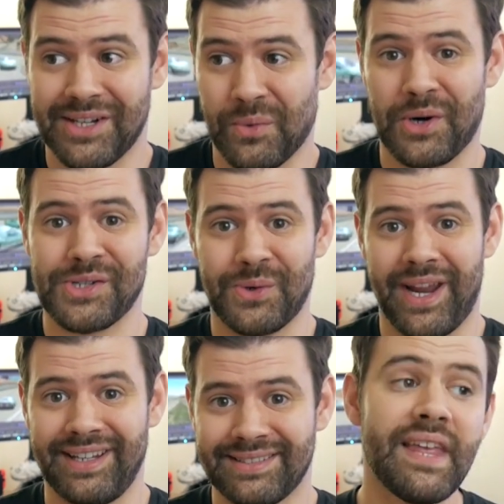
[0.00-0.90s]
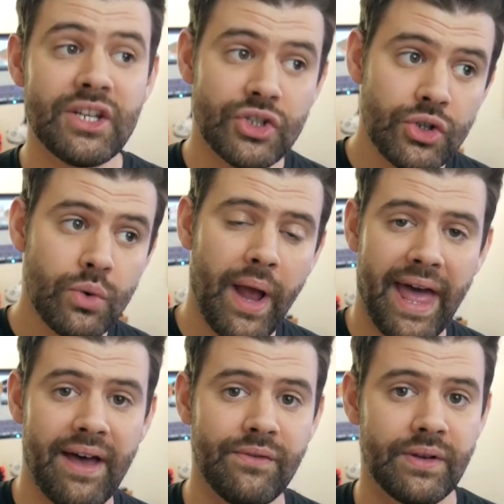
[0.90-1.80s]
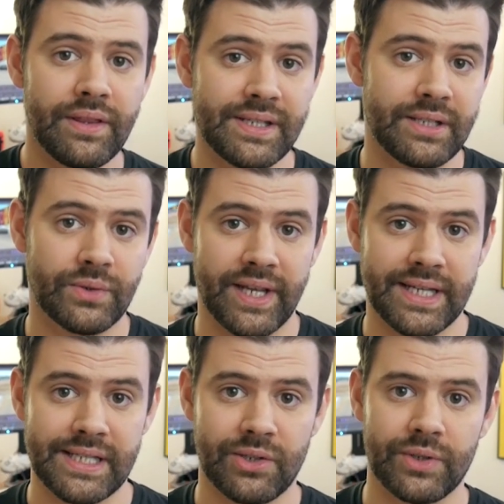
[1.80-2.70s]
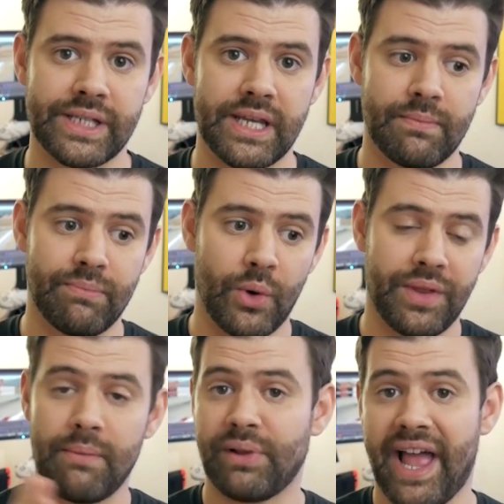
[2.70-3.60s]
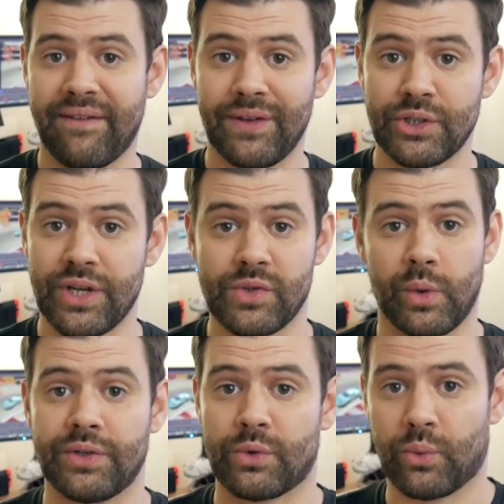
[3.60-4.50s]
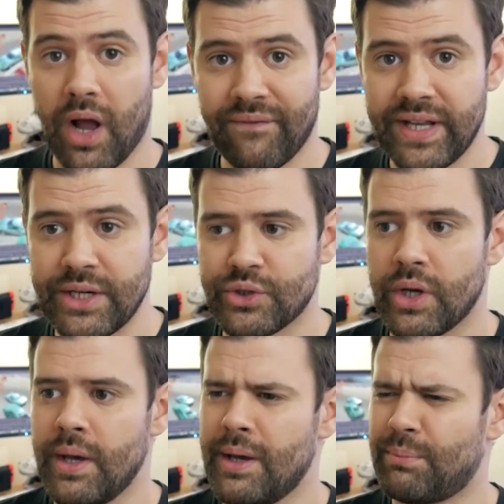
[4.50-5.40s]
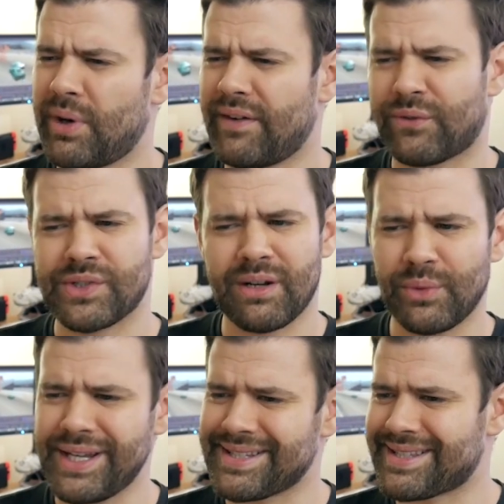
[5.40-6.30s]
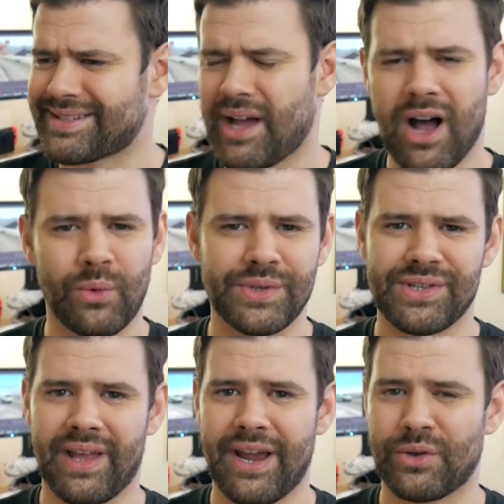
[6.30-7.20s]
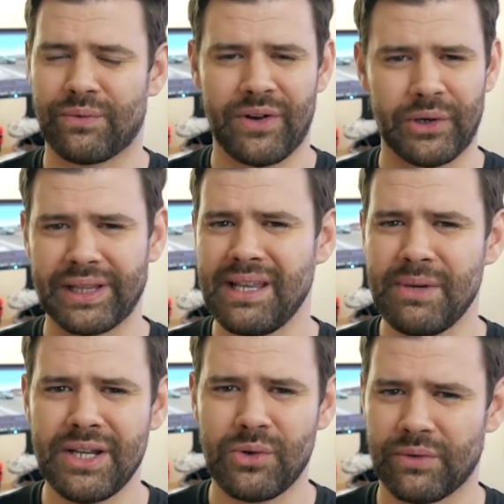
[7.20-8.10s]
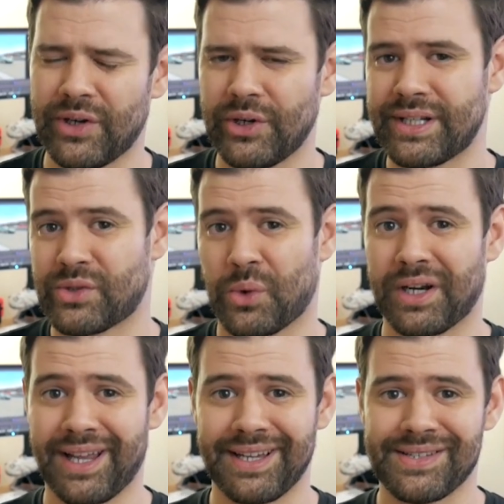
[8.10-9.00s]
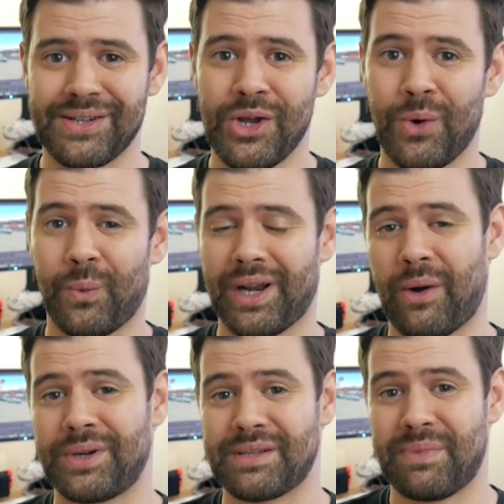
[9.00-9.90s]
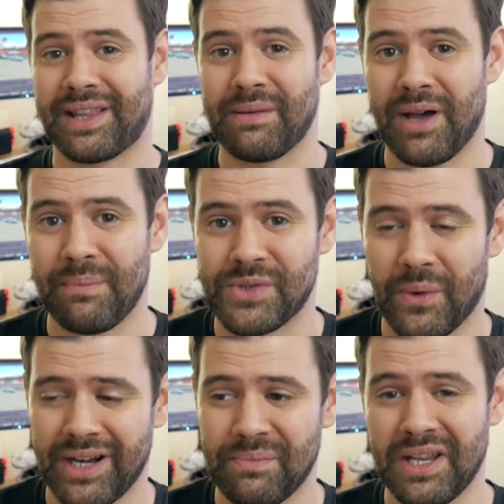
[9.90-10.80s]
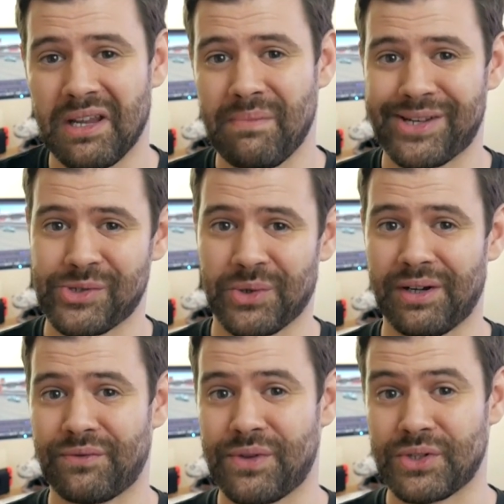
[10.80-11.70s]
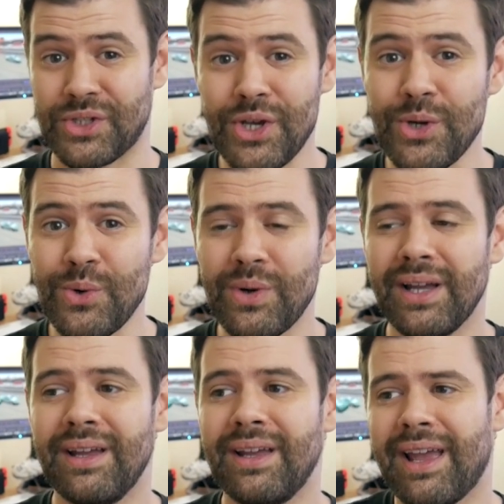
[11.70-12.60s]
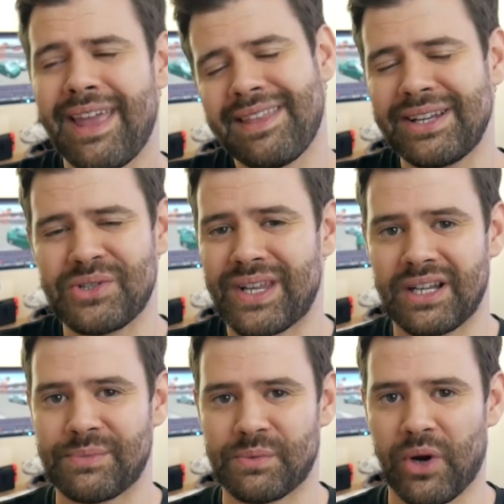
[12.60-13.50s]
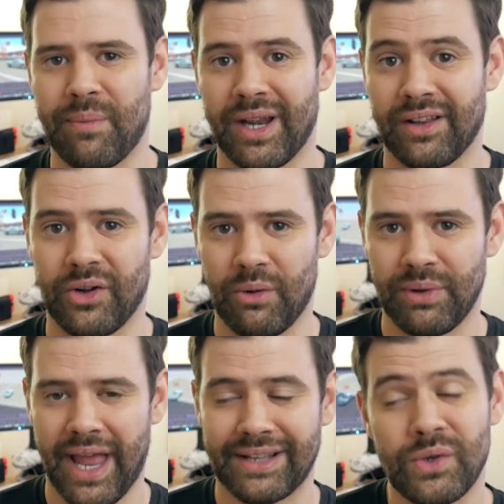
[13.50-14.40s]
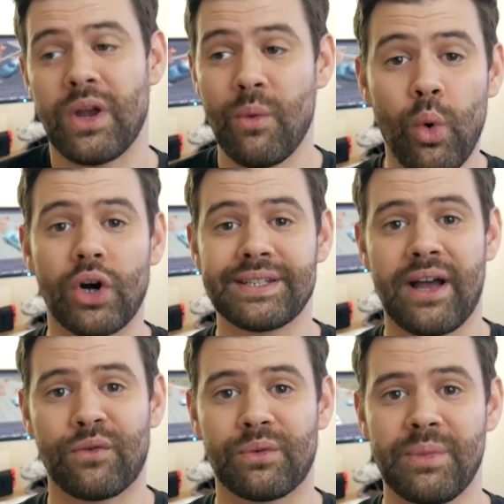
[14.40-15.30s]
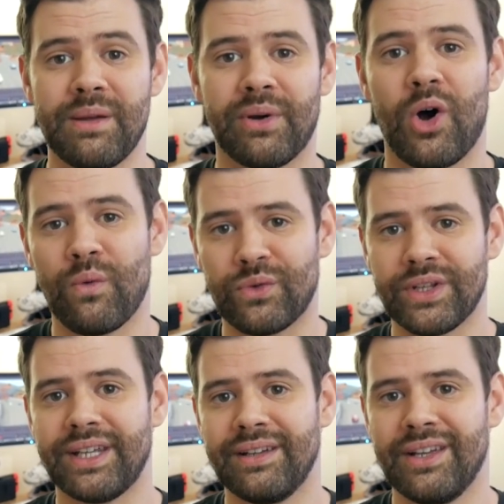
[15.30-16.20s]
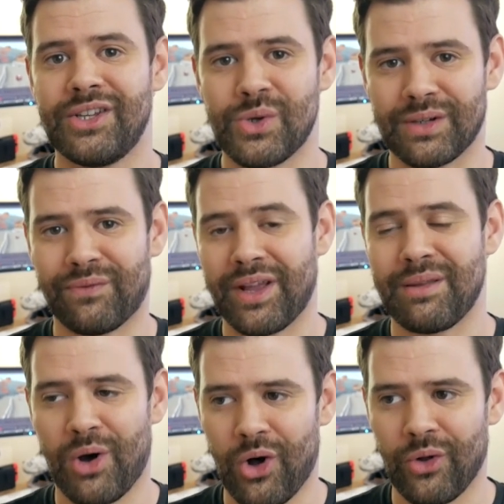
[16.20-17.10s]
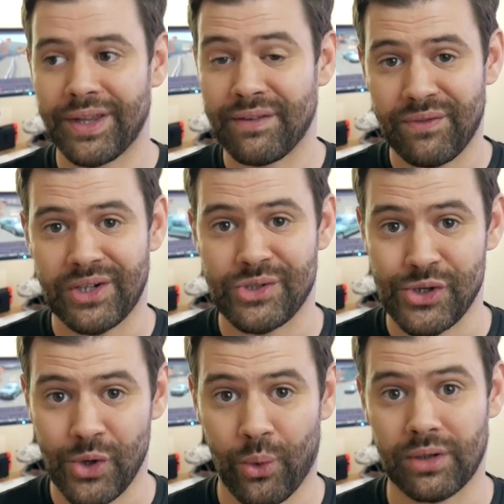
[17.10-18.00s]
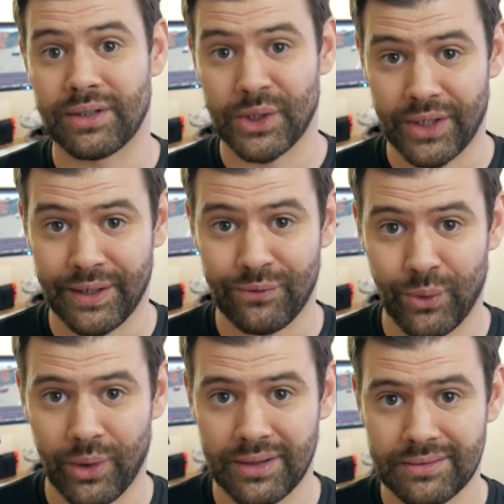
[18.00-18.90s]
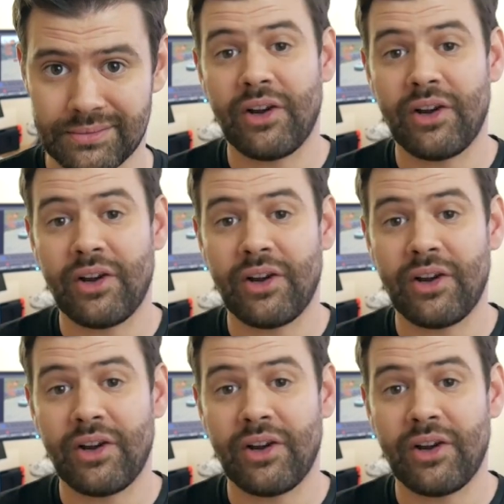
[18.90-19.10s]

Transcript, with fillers: It works great. They do have the SteelTek series in both a black finish as well as a raw finish, but for some reason stock was either very limited or very disorganized when I went to pick them up, so I ended up getting a mixture of the two and then I just ended up spray painting it all black. So it worked out for me, but hopefully you can find them all in the finish you're looking for.